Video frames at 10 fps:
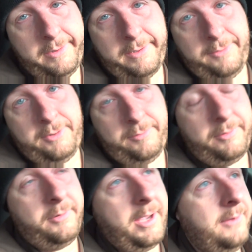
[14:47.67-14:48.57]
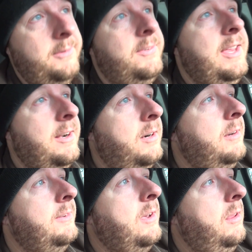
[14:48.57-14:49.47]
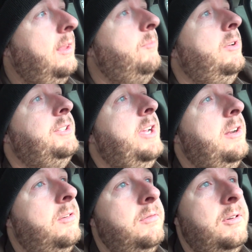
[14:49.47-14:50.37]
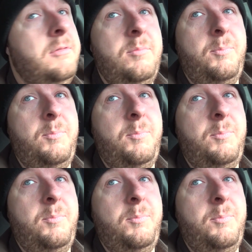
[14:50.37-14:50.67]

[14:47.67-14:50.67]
Like, if you guys have seen her, it's all on my channel, you know.